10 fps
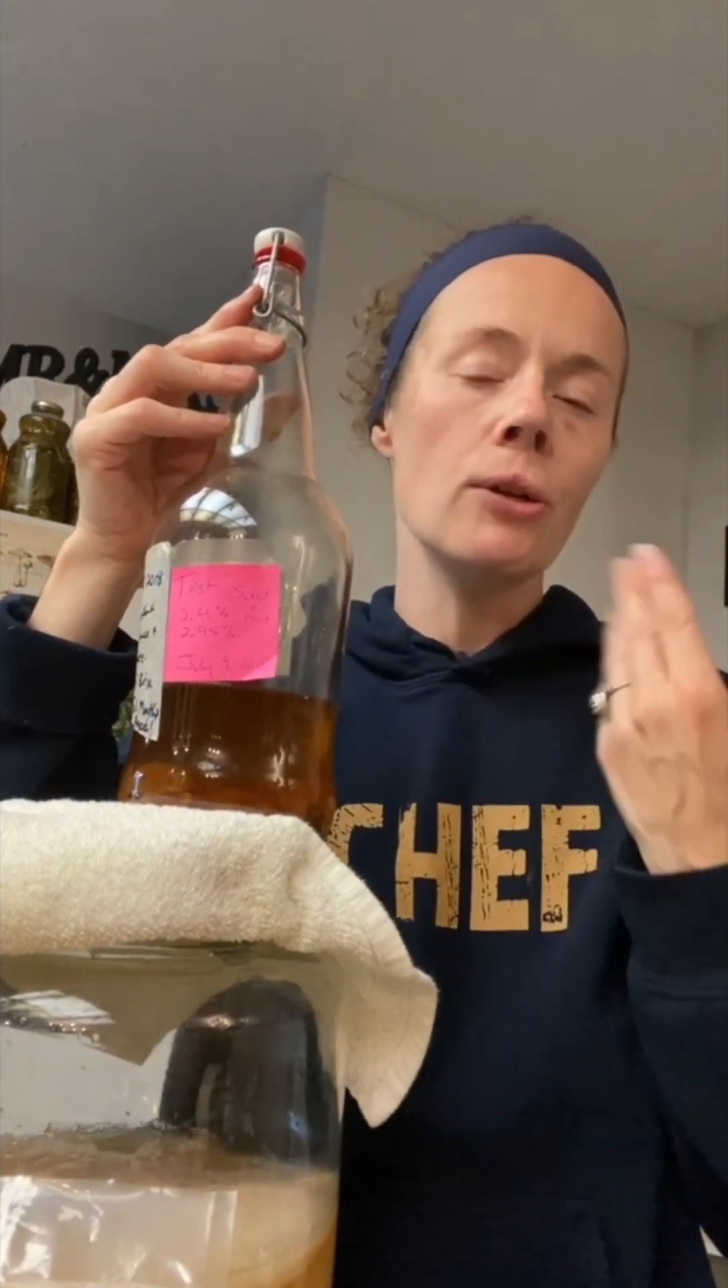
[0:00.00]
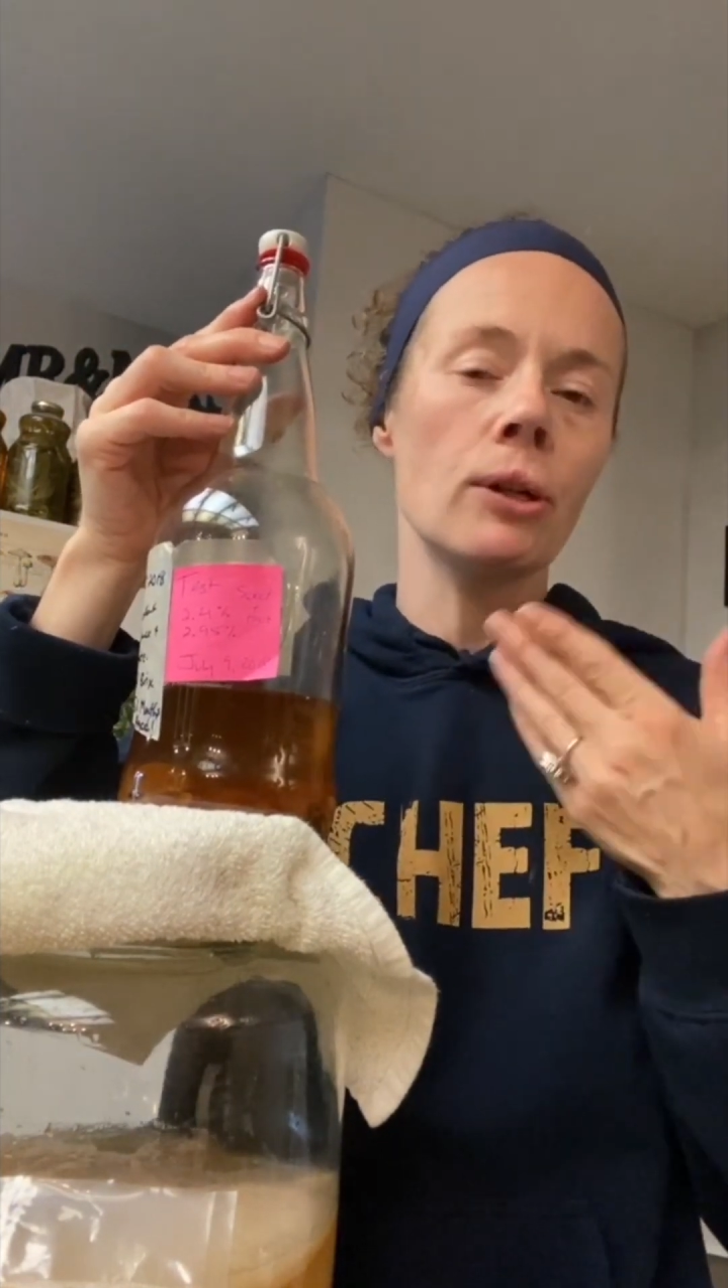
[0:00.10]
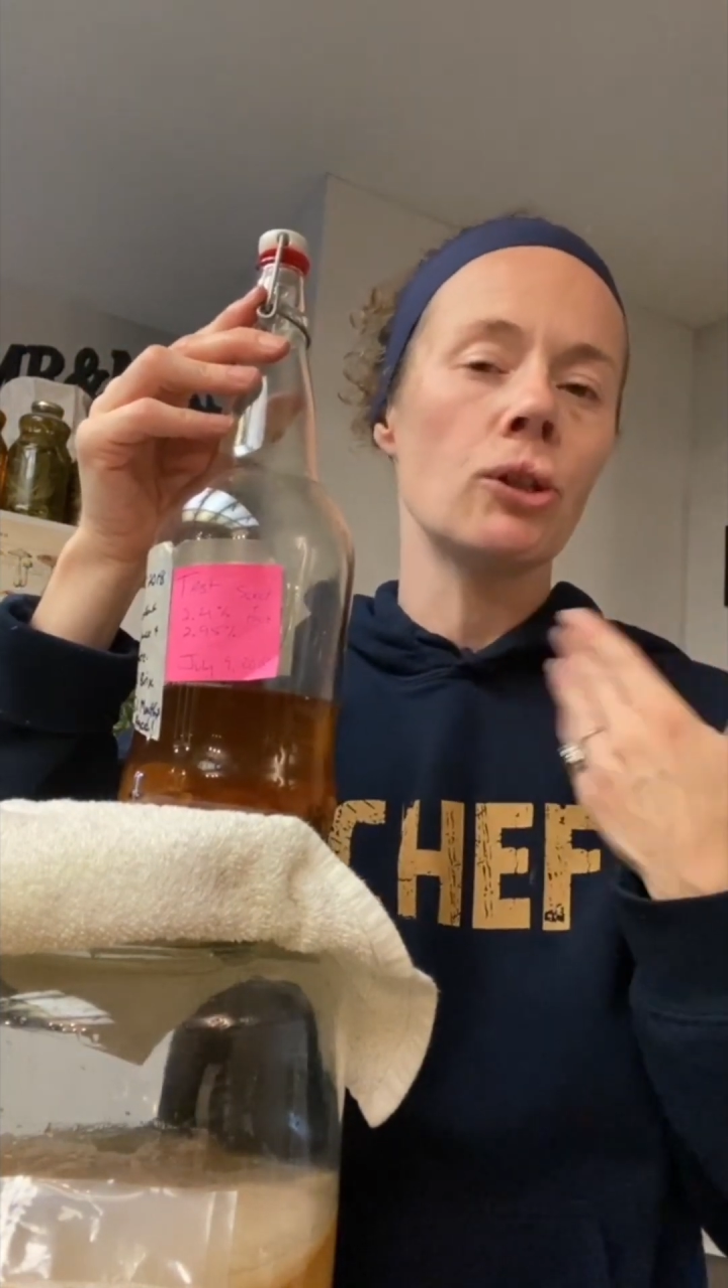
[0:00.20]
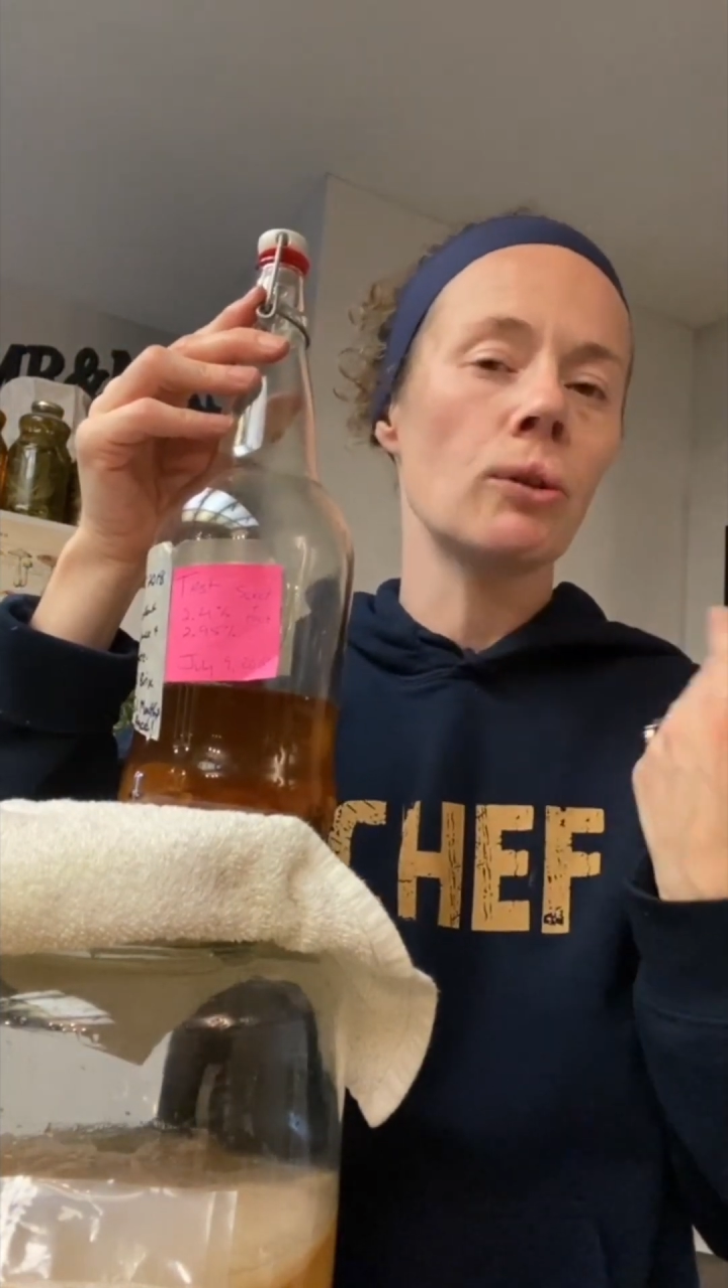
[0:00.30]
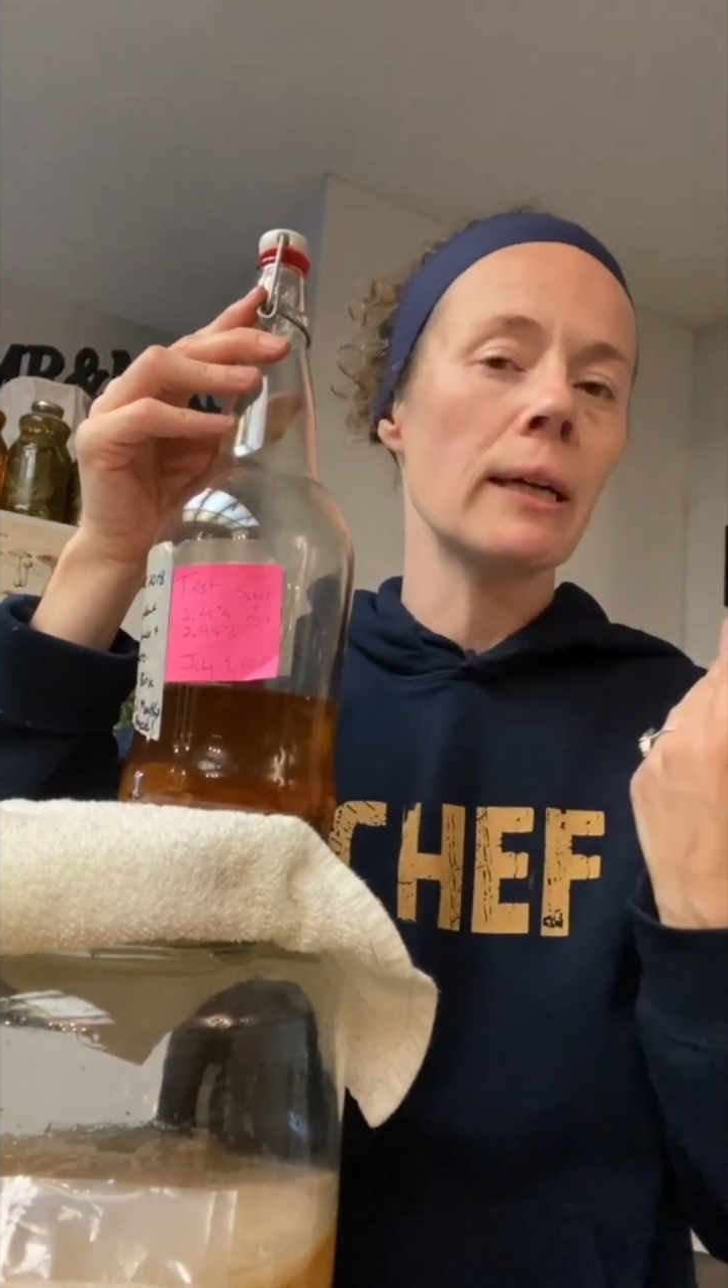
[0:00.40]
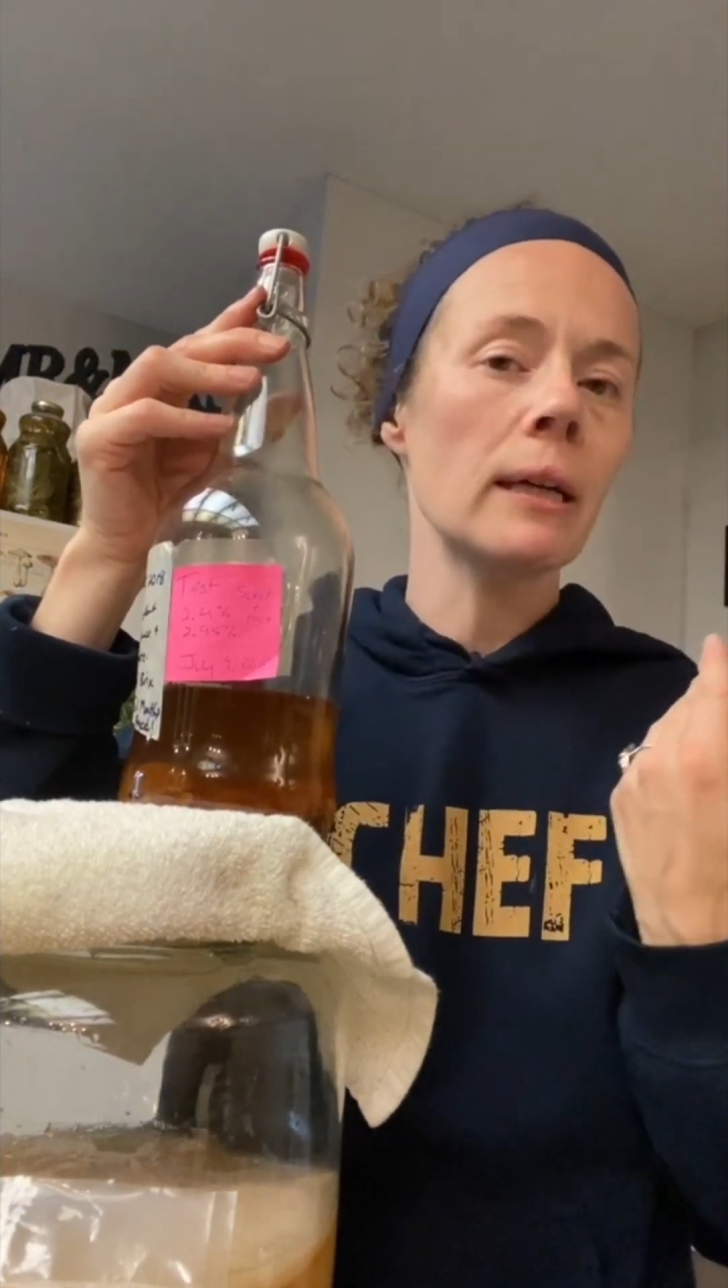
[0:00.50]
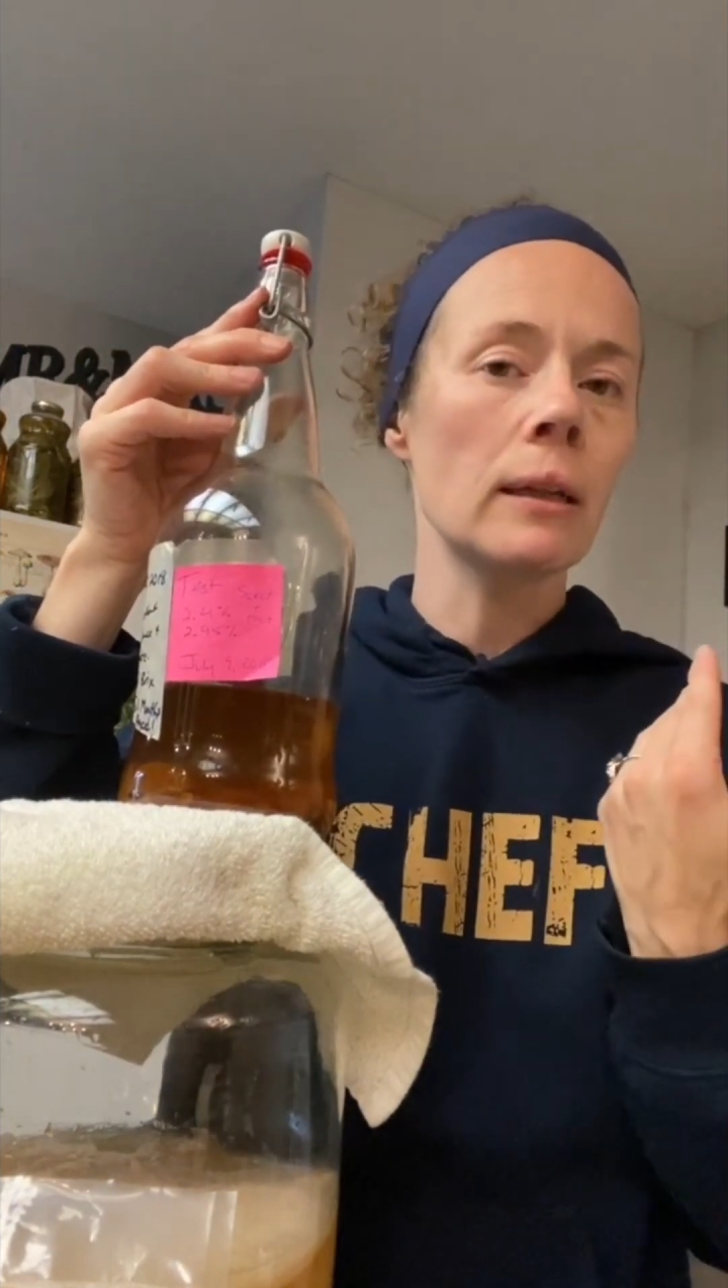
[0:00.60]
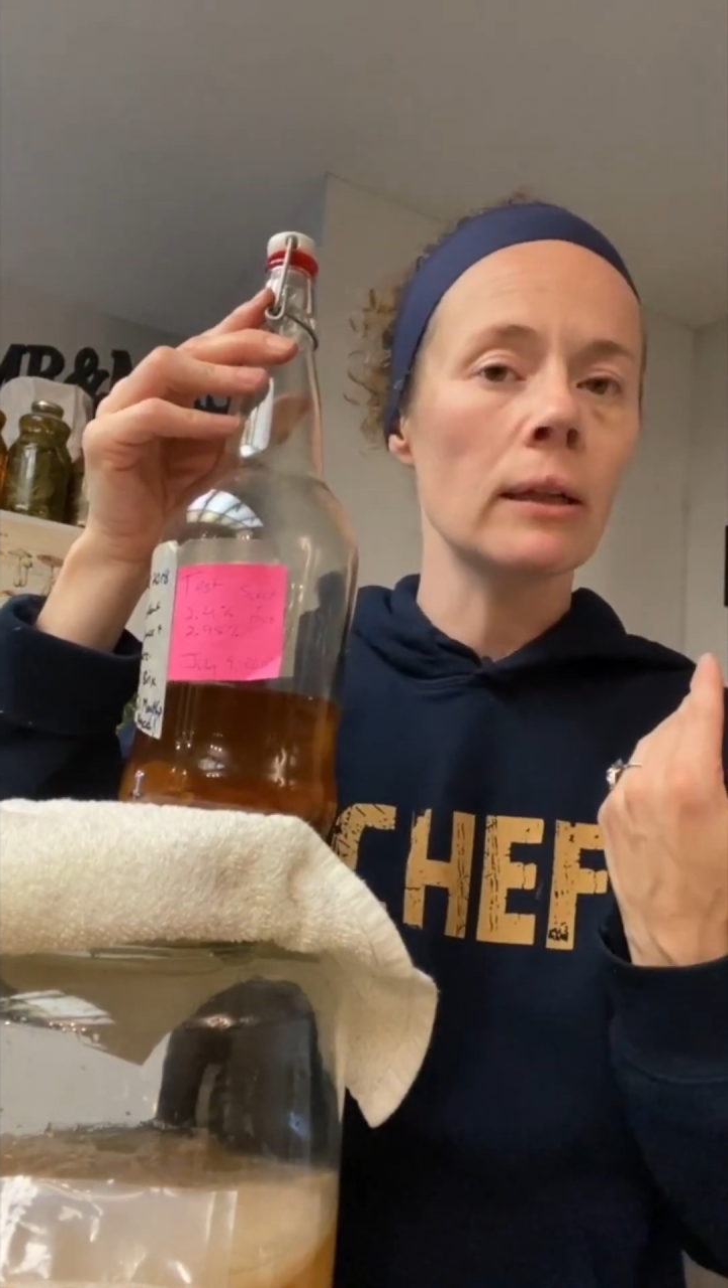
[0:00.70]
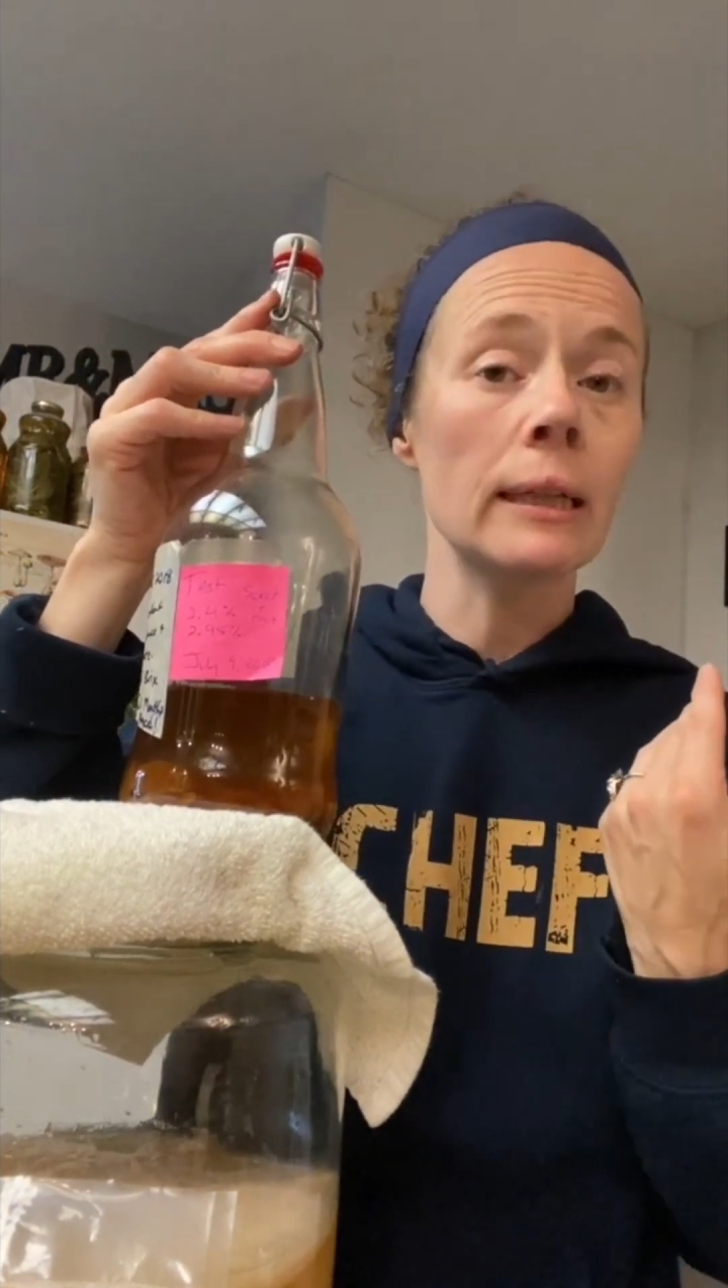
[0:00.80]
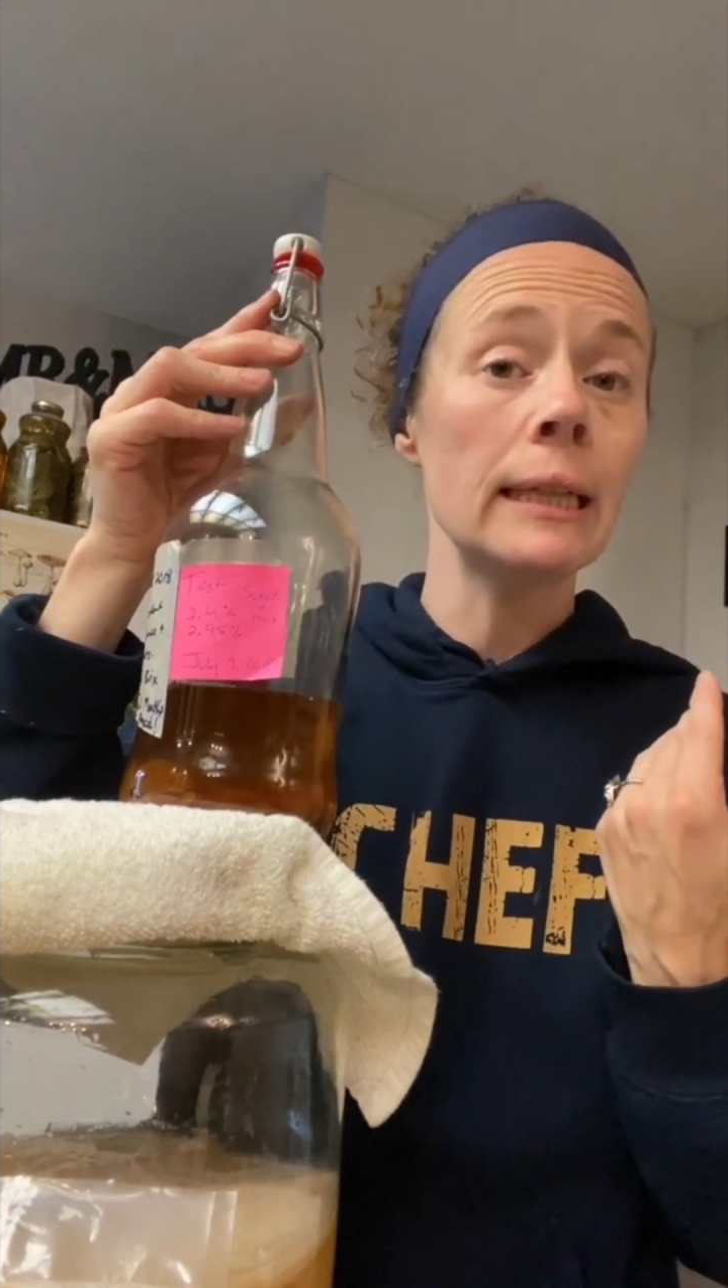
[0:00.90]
you can drink it a little